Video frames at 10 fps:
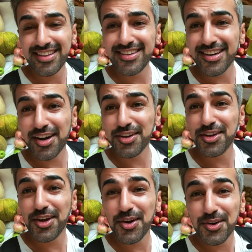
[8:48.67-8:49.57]
These are
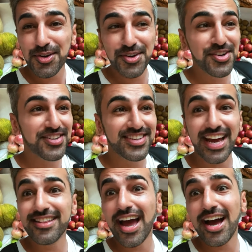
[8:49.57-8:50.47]
huge,
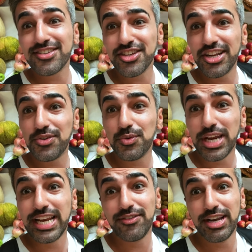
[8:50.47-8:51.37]
and they're actually
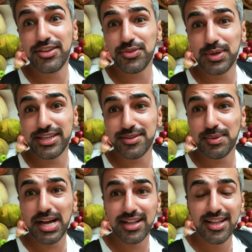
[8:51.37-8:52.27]
really, really sweet as
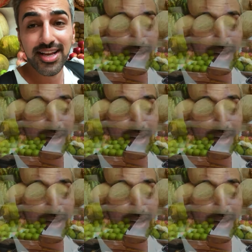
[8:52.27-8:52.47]
well.